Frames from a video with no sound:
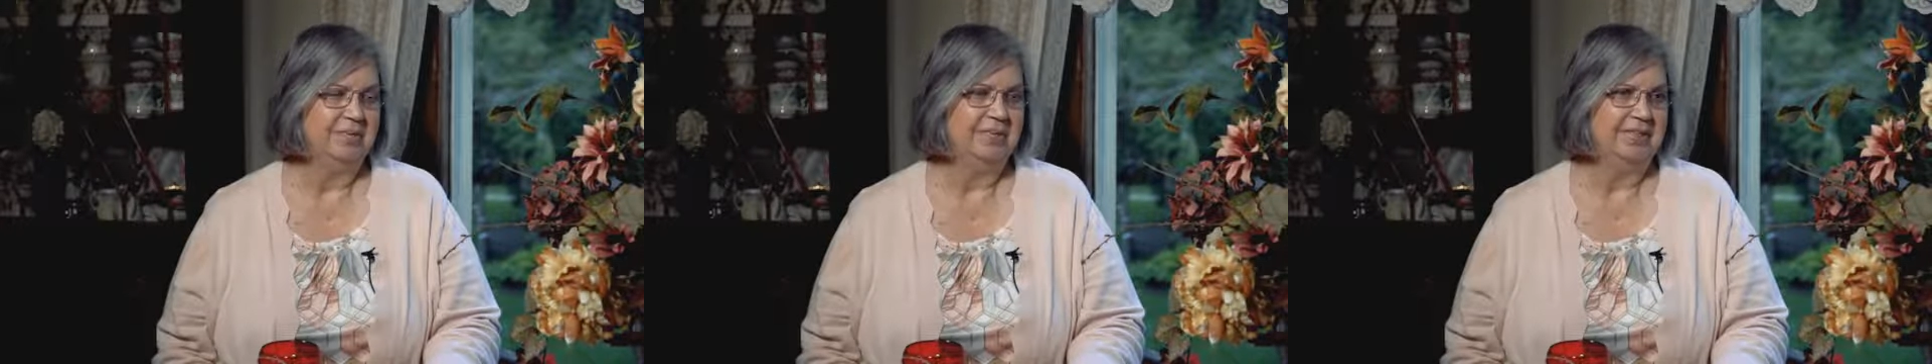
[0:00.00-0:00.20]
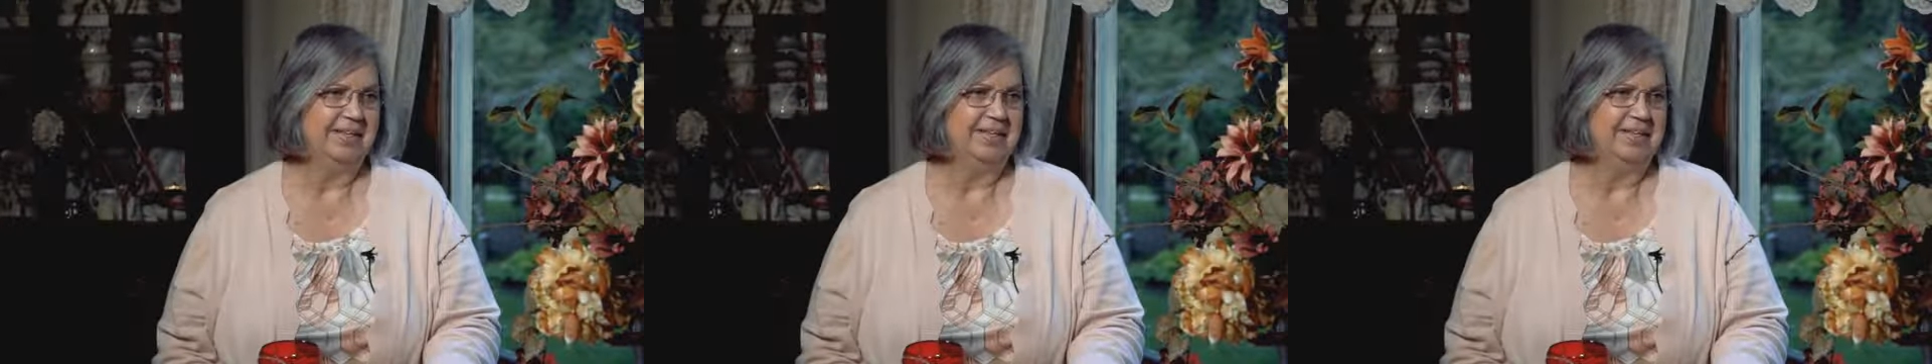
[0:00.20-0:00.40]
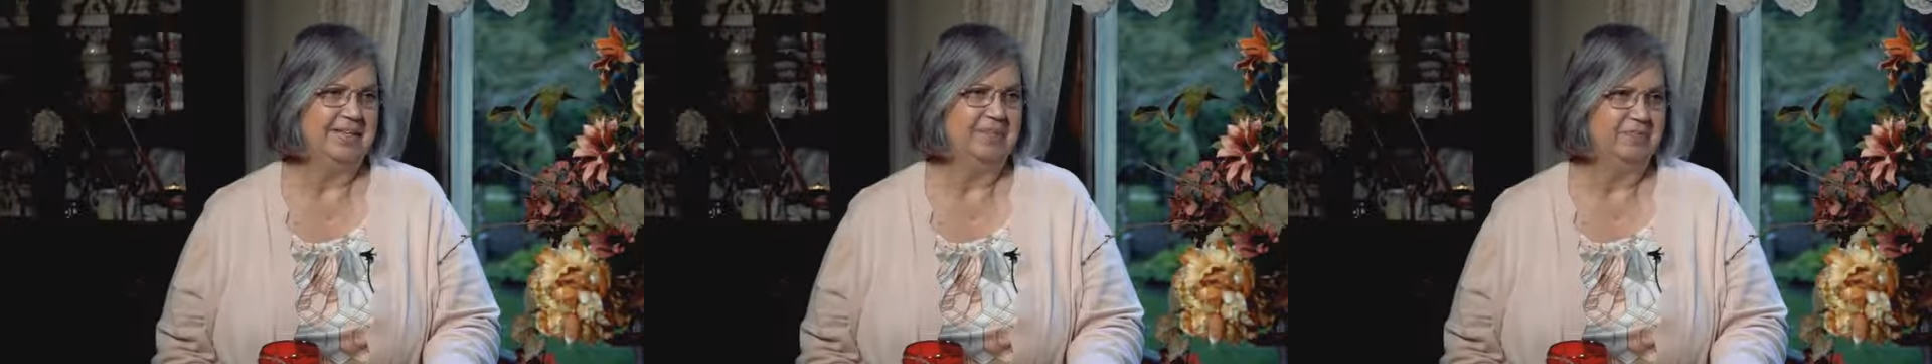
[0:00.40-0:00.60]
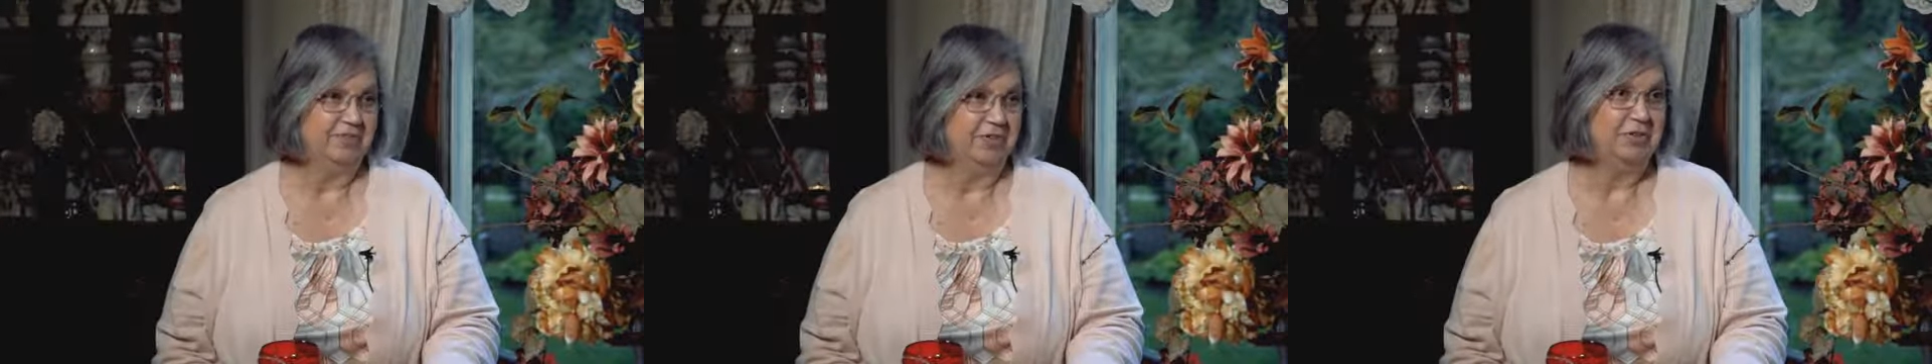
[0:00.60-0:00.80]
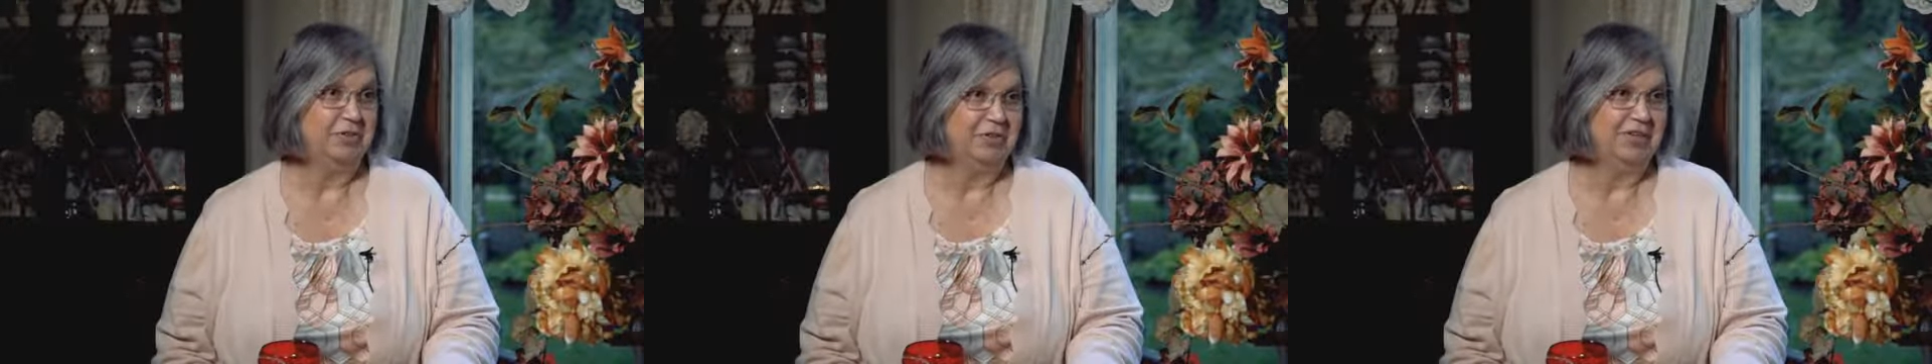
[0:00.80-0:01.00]
when they
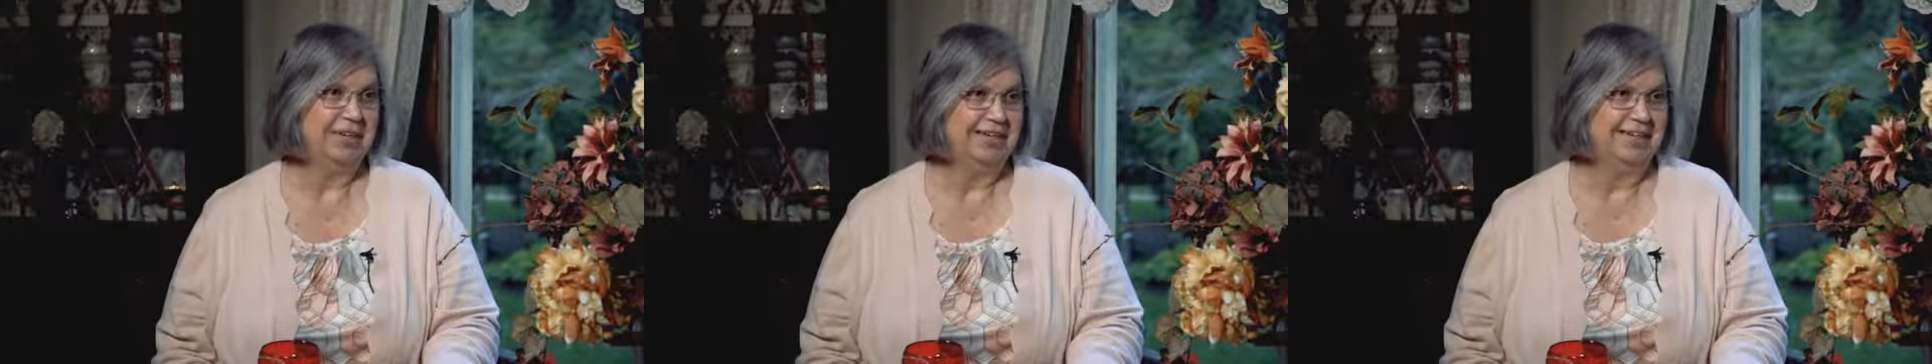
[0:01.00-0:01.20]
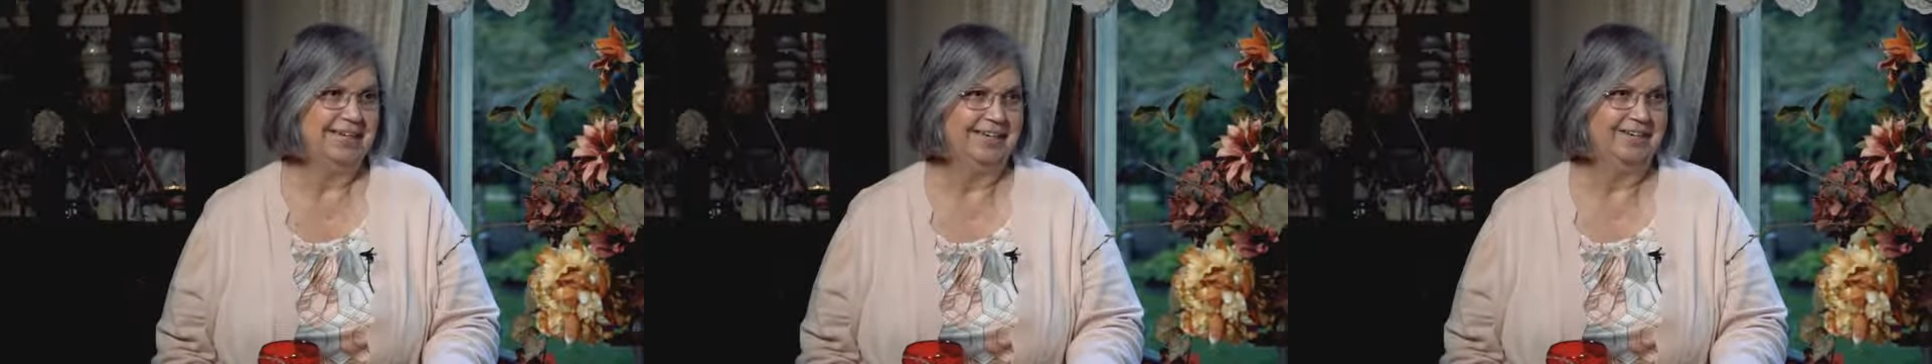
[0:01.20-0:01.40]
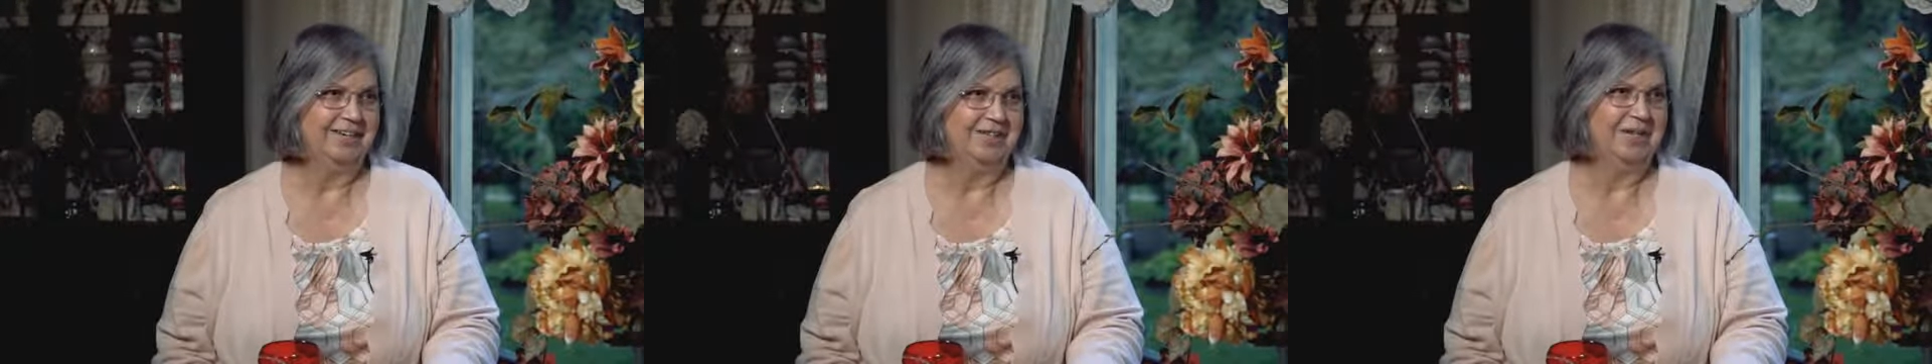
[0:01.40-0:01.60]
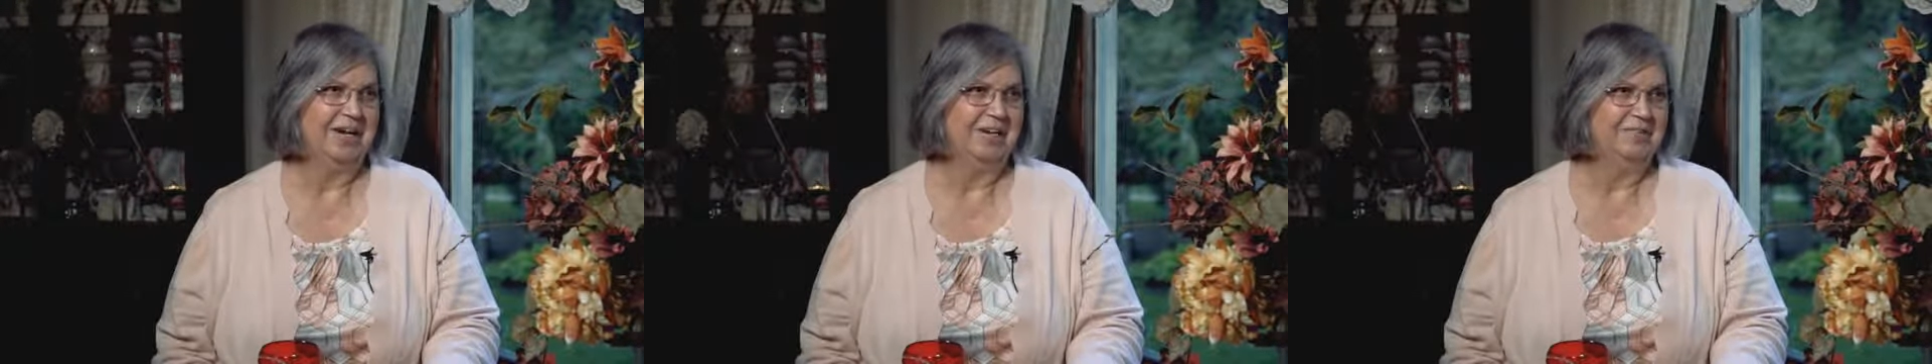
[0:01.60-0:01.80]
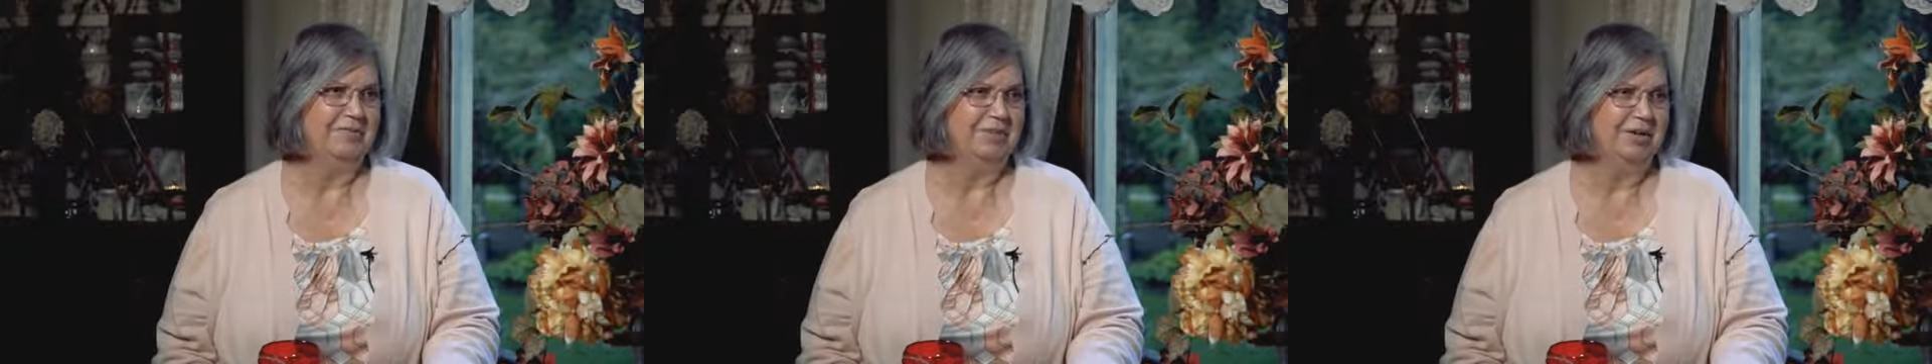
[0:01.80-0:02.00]
first check in to
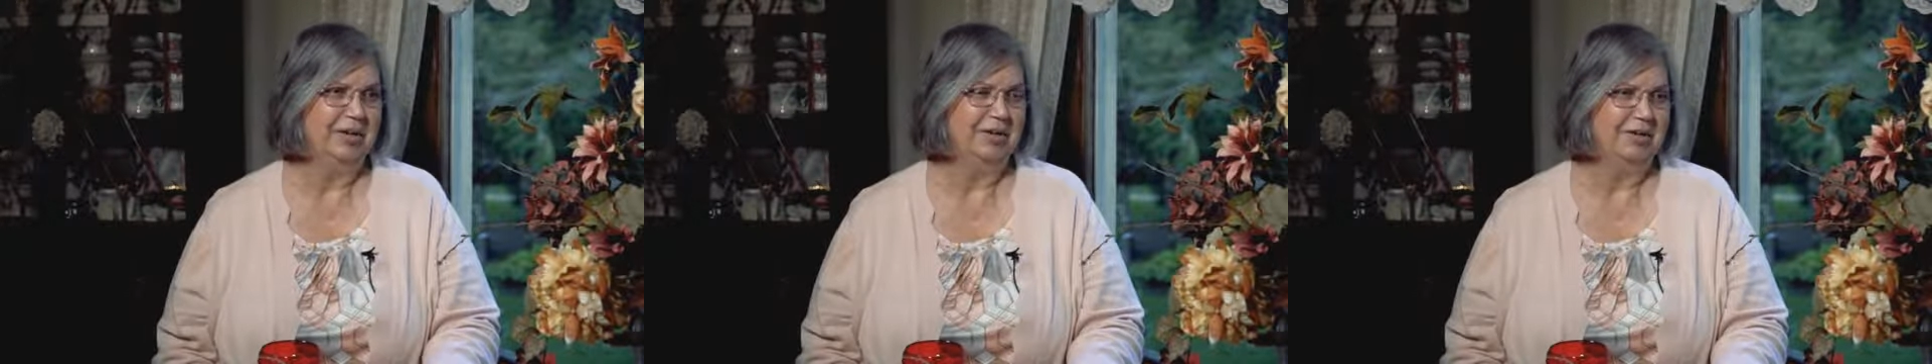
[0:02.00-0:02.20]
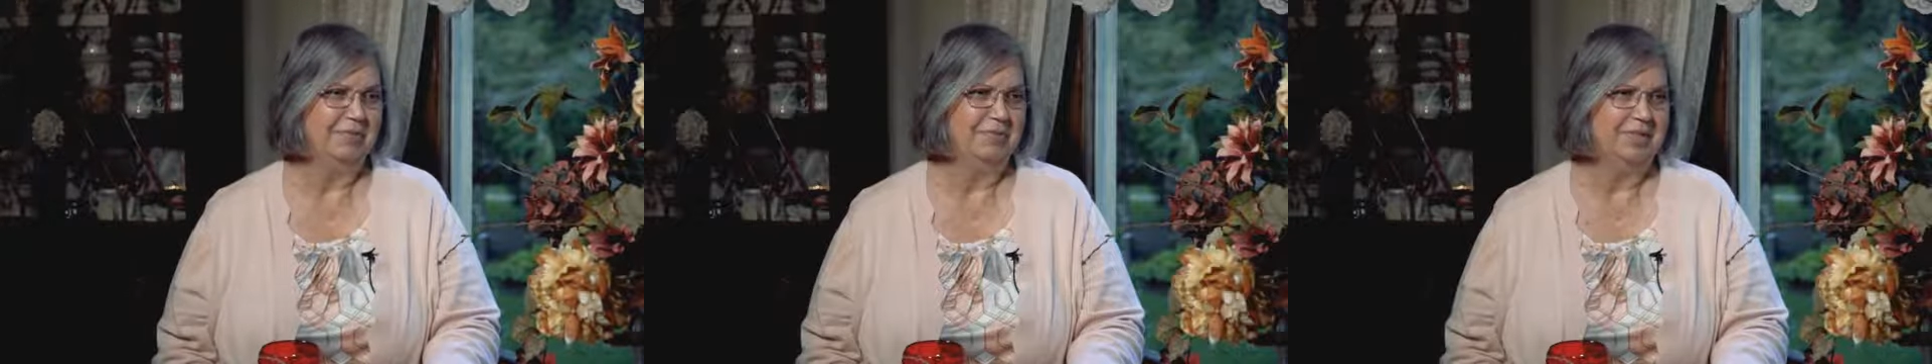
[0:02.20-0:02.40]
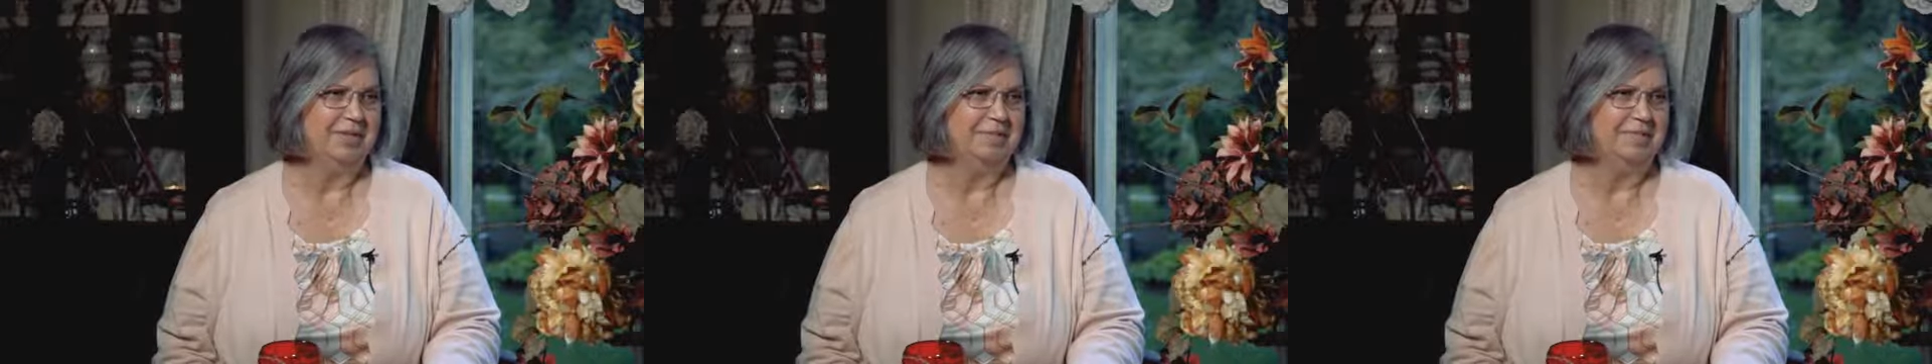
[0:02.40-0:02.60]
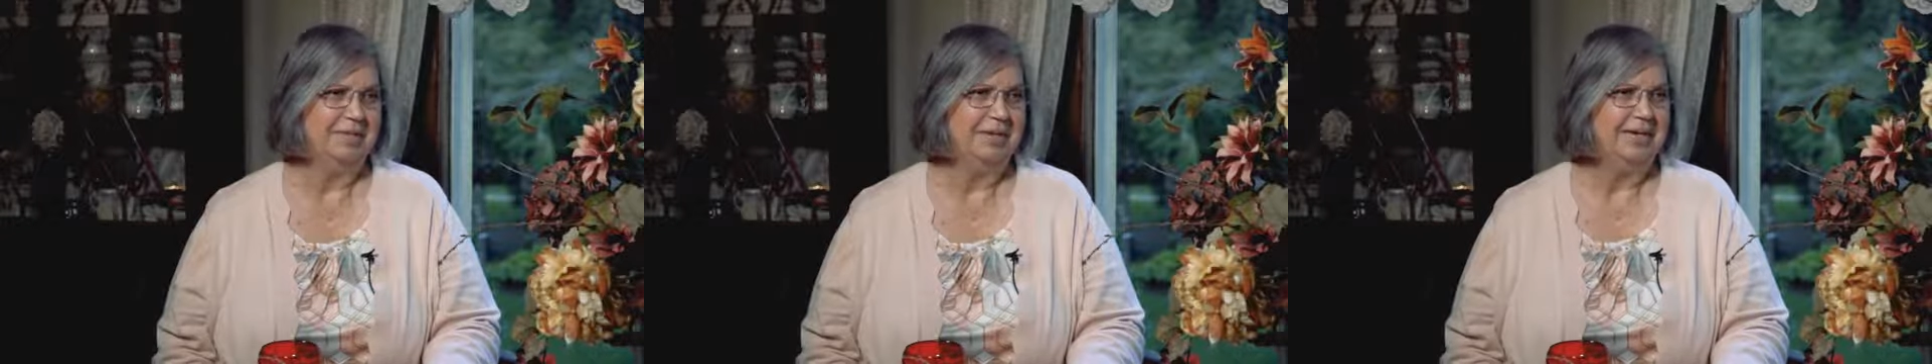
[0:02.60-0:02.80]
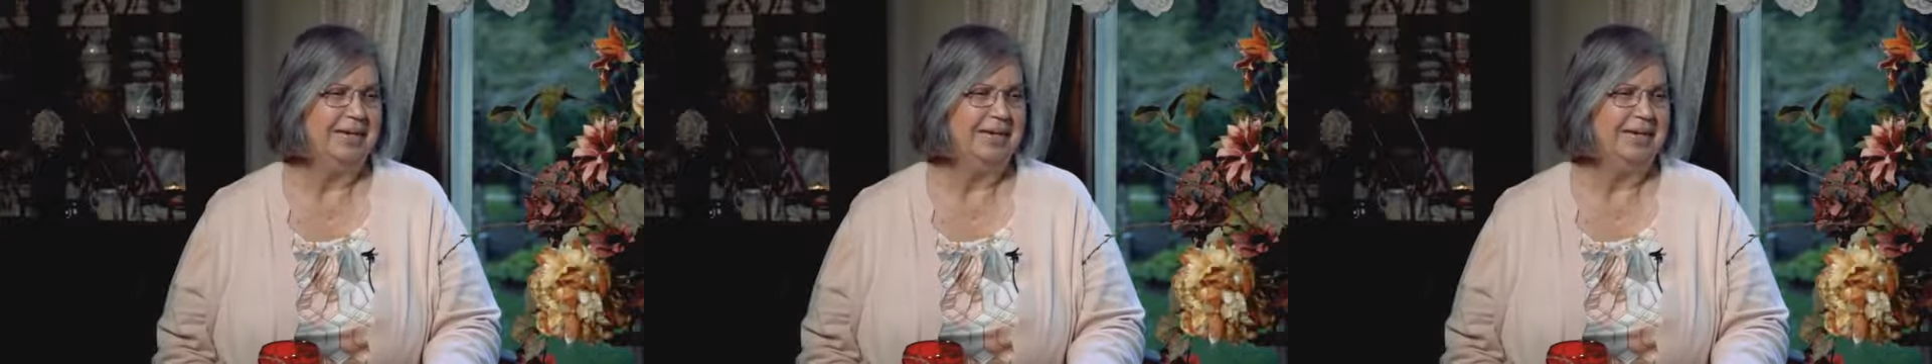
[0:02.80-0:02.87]
kind of welcome them.